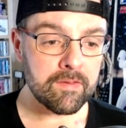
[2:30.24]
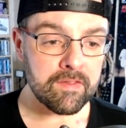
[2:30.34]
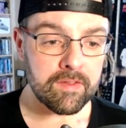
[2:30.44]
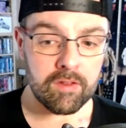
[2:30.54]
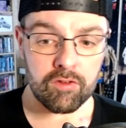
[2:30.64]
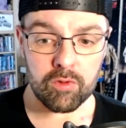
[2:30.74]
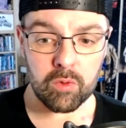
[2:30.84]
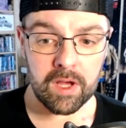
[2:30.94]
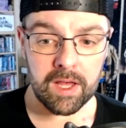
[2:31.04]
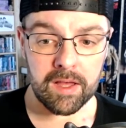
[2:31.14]

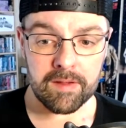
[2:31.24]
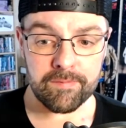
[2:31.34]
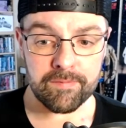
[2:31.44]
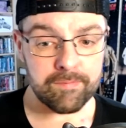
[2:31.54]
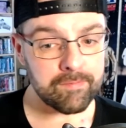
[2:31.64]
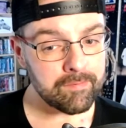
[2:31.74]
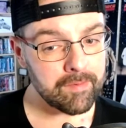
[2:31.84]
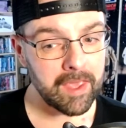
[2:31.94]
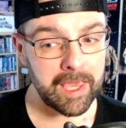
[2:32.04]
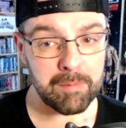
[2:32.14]
So
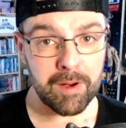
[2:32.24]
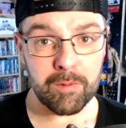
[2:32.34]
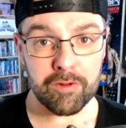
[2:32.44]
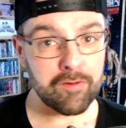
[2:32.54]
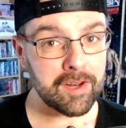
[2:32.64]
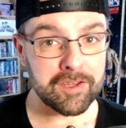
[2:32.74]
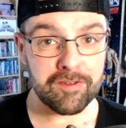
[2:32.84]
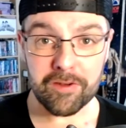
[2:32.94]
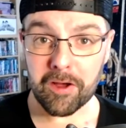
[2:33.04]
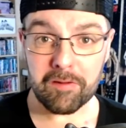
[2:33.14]
he pretty much finishes
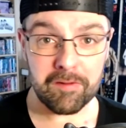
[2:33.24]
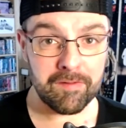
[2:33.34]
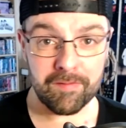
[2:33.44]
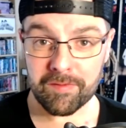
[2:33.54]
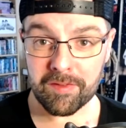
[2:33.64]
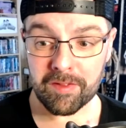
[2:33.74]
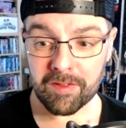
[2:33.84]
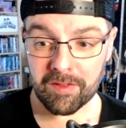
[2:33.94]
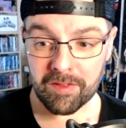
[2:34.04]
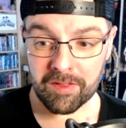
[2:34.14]
off
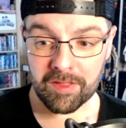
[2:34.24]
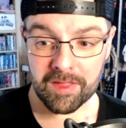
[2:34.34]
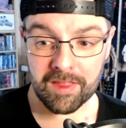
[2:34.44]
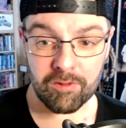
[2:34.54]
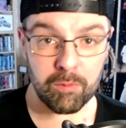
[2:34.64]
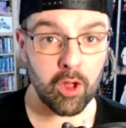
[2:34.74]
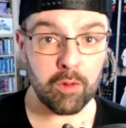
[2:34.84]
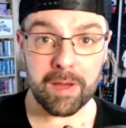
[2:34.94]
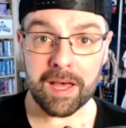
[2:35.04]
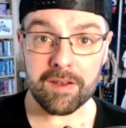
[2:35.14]
the small
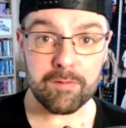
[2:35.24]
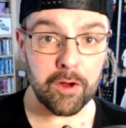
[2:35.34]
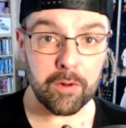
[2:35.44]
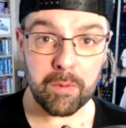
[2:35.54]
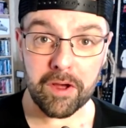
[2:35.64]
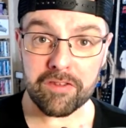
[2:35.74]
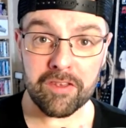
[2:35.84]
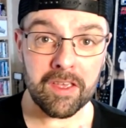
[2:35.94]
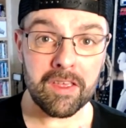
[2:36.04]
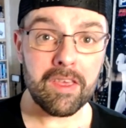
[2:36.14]
band of Autobots
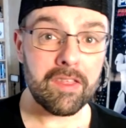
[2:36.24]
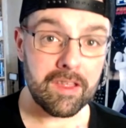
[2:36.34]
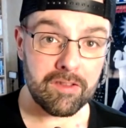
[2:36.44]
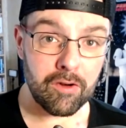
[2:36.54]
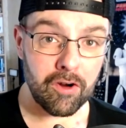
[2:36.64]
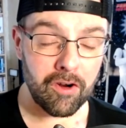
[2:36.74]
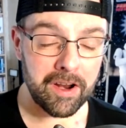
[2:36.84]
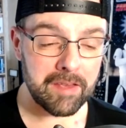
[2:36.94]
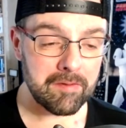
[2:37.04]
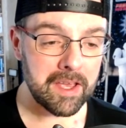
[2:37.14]
that they're
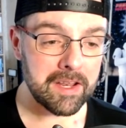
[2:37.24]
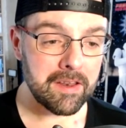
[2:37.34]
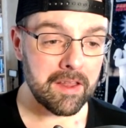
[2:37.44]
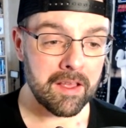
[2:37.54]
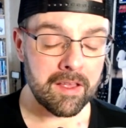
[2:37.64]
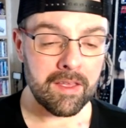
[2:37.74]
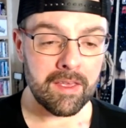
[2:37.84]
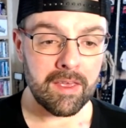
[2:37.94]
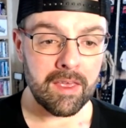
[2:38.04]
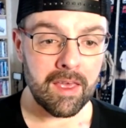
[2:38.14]
already fighting,
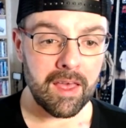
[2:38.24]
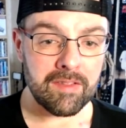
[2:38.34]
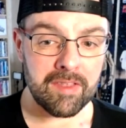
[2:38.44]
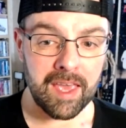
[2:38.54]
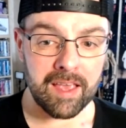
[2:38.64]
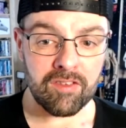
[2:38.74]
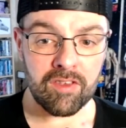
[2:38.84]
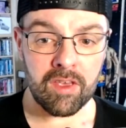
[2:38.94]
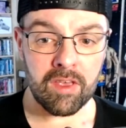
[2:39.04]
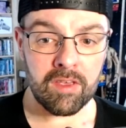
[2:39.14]
and takes
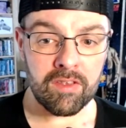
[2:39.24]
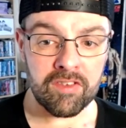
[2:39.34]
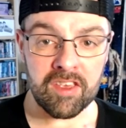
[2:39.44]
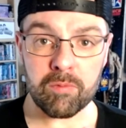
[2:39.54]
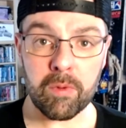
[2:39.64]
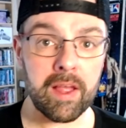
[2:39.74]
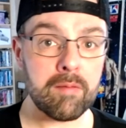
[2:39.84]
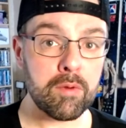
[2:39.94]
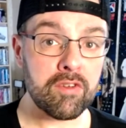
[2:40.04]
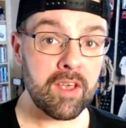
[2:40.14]
Seaspray and
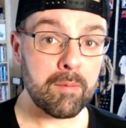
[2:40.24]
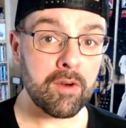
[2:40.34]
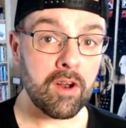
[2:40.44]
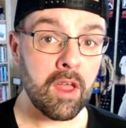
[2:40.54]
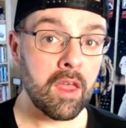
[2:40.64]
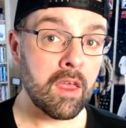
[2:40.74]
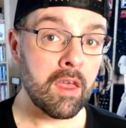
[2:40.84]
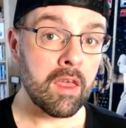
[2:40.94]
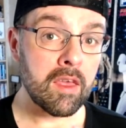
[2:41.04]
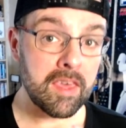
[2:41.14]
Perceptor
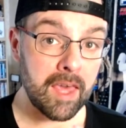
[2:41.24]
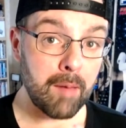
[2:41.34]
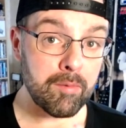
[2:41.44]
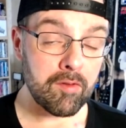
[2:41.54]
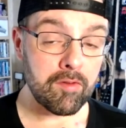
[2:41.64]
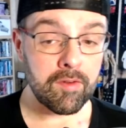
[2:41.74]
captive